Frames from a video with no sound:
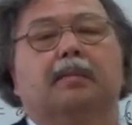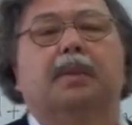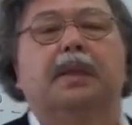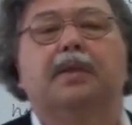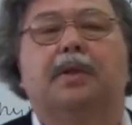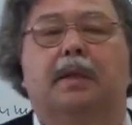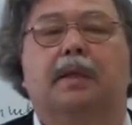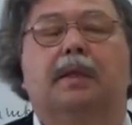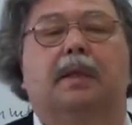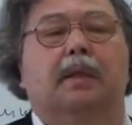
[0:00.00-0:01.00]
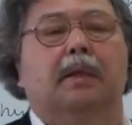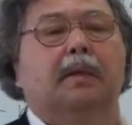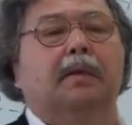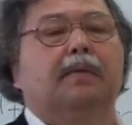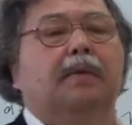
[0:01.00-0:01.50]
picture
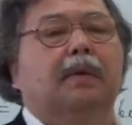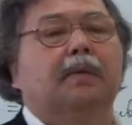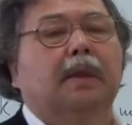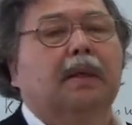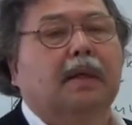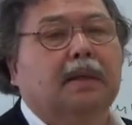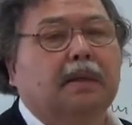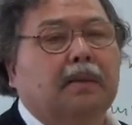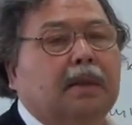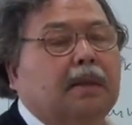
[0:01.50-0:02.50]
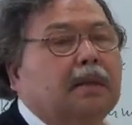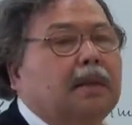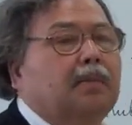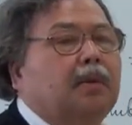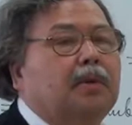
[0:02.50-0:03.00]
of the chi-square
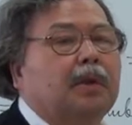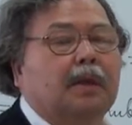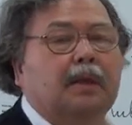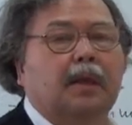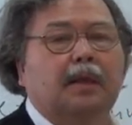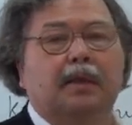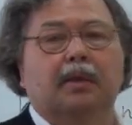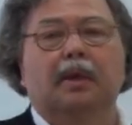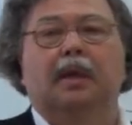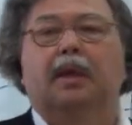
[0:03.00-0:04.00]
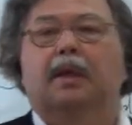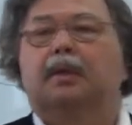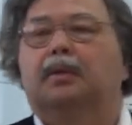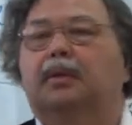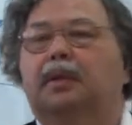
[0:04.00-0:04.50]
distribution. I'd like you
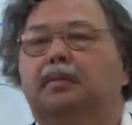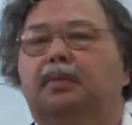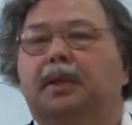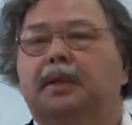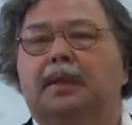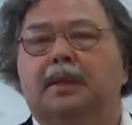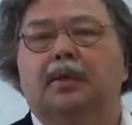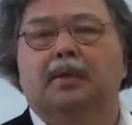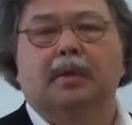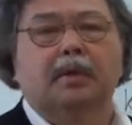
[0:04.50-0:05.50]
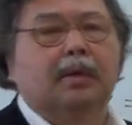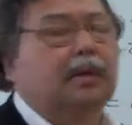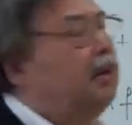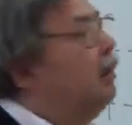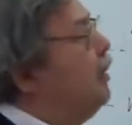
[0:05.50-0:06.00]
to imprint it
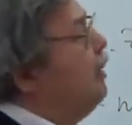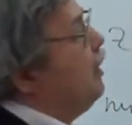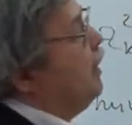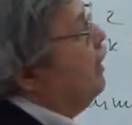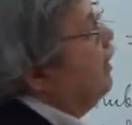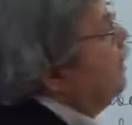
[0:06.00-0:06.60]
on your memory.